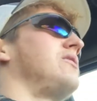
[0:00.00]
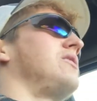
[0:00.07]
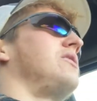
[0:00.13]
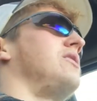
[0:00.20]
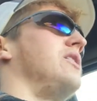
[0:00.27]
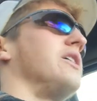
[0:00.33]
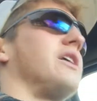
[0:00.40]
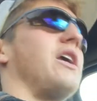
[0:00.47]

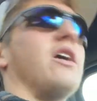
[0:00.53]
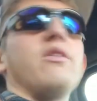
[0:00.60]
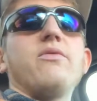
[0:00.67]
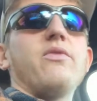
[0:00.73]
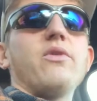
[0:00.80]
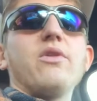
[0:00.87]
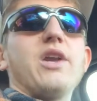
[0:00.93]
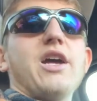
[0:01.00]
you can't
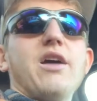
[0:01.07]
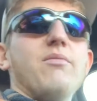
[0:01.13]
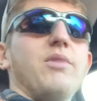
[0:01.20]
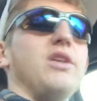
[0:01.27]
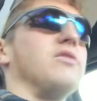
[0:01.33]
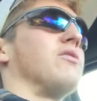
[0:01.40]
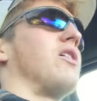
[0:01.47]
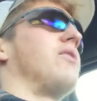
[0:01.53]
afford to have
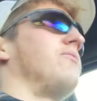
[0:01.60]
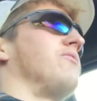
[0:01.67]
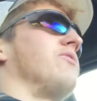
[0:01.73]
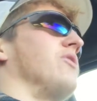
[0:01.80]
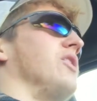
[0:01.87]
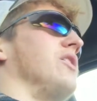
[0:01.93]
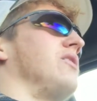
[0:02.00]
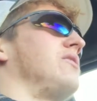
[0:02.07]
me driving
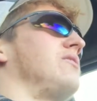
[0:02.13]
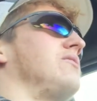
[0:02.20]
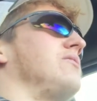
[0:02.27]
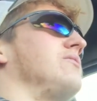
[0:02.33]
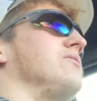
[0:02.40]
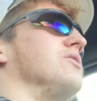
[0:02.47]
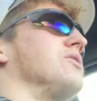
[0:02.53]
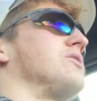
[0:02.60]
for you.
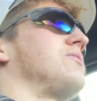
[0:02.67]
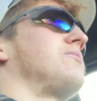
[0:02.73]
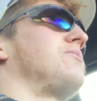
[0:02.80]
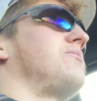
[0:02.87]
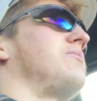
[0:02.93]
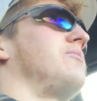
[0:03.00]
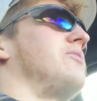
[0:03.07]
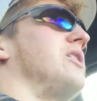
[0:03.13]
Just
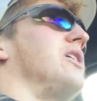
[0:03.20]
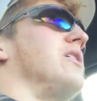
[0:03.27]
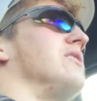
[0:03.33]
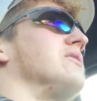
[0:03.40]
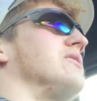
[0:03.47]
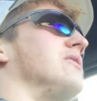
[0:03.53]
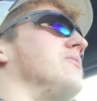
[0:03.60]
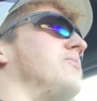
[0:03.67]
plain
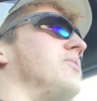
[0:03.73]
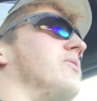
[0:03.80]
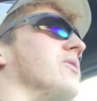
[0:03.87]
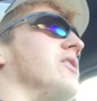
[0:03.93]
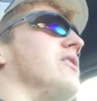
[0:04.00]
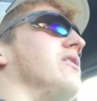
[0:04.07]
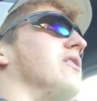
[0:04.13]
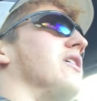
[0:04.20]
and simple,
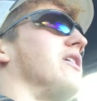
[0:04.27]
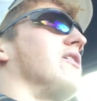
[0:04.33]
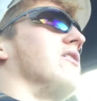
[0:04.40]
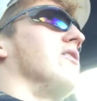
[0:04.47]
whether you like it or